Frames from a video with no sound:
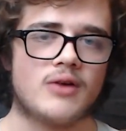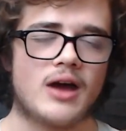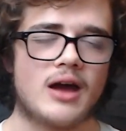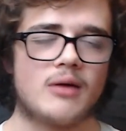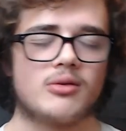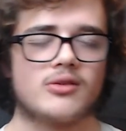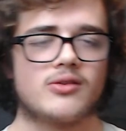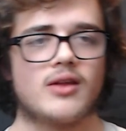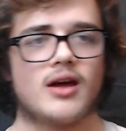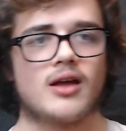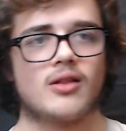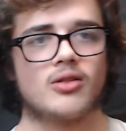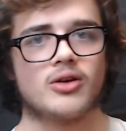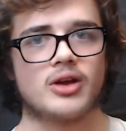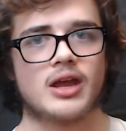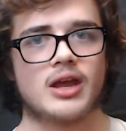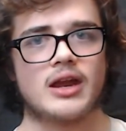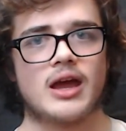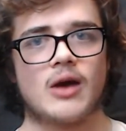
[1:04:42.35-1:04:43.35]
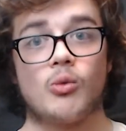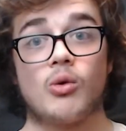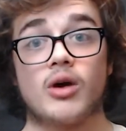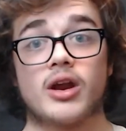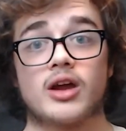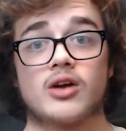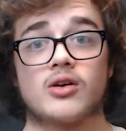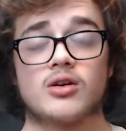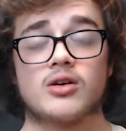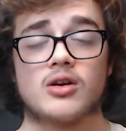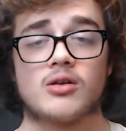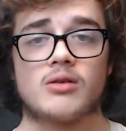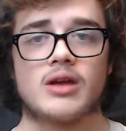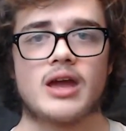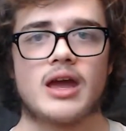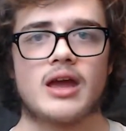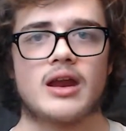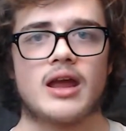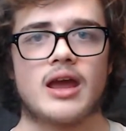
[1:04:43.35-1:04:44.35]
I was not looking at what I could
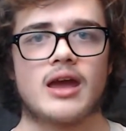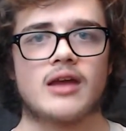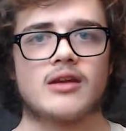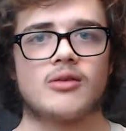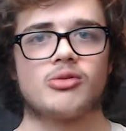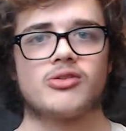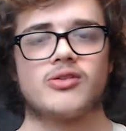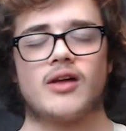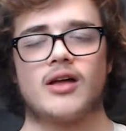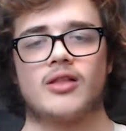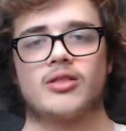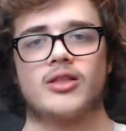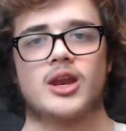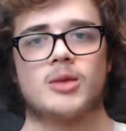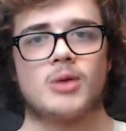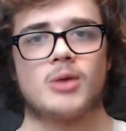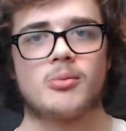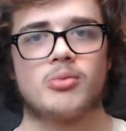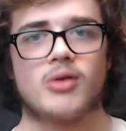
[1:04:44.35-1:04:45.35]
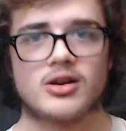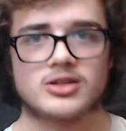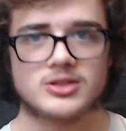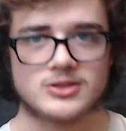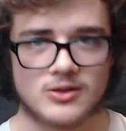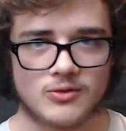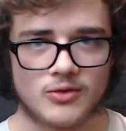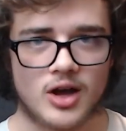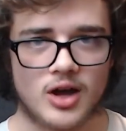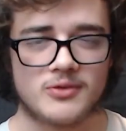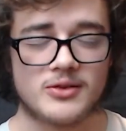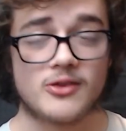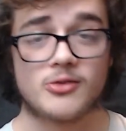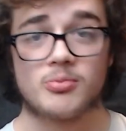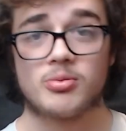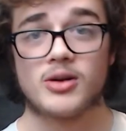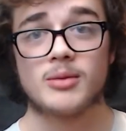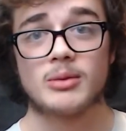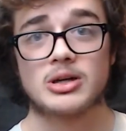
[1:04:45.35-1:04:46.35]
create, and I was not letting my projects evolve. I was
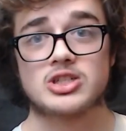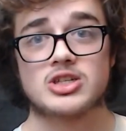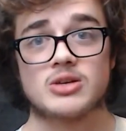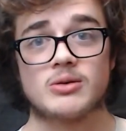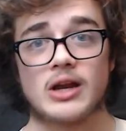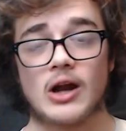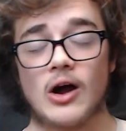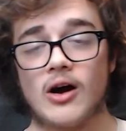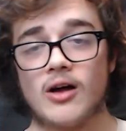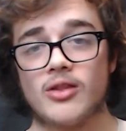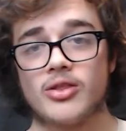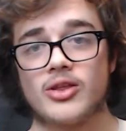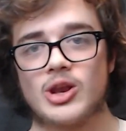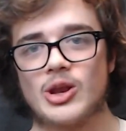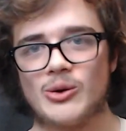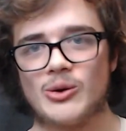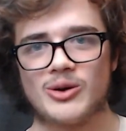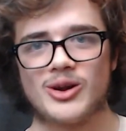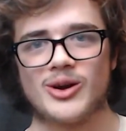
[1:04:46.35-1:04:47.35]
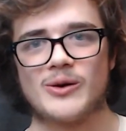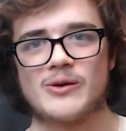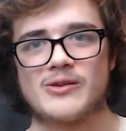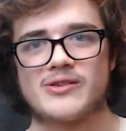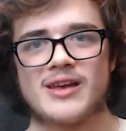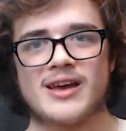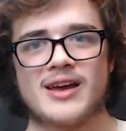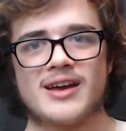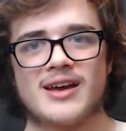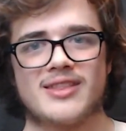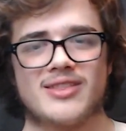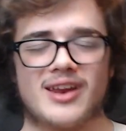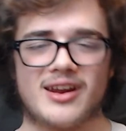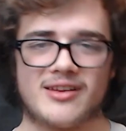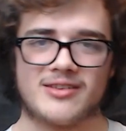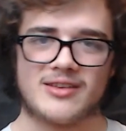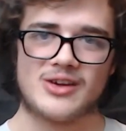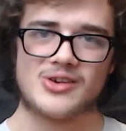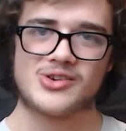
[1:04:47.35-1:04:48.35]
pretty much doing all the no-nos that I
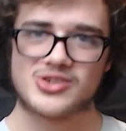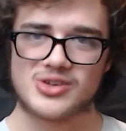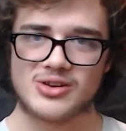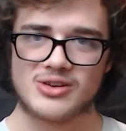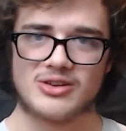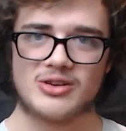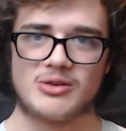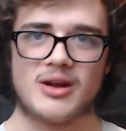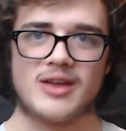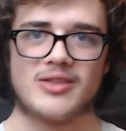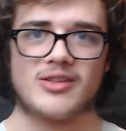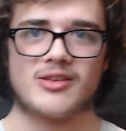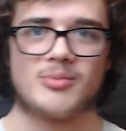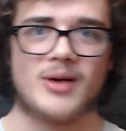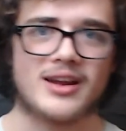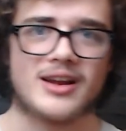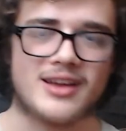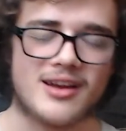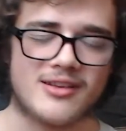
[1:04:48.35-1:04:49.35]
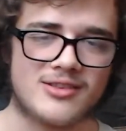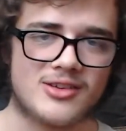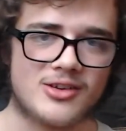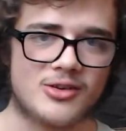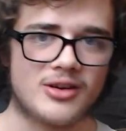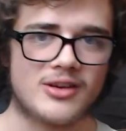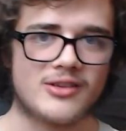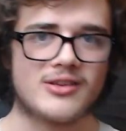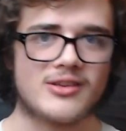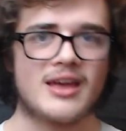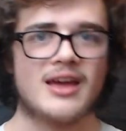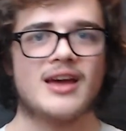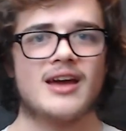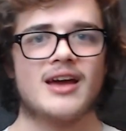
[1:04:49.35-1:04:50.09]
say you shouldn't do in this podcast series.